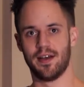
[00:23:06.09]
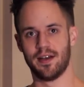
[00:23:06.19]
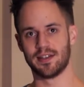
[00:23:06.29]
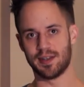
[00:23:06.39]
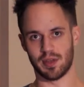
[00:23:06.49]

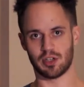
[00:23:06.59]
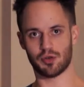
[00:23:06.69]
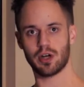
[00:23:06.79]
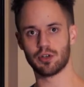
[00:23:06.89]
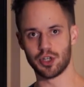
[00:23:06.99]
Something
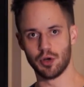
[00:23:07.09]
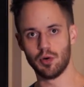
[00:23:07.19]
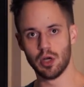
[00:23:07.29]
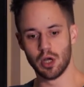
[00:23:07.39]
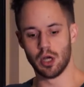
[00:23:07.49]
triggers you,
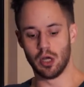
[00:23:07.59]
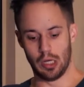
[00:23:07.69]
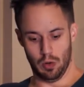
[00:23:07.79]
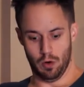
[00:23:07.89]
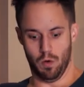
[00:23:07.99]

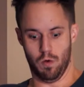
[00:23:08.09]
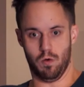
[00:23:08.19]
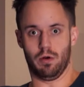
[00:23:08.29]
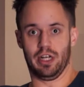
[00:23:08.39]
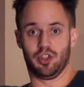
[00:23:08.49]

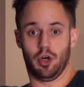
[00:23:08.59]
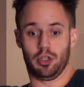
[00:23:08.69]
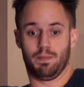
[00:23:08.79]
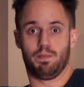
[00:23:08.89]
it starts,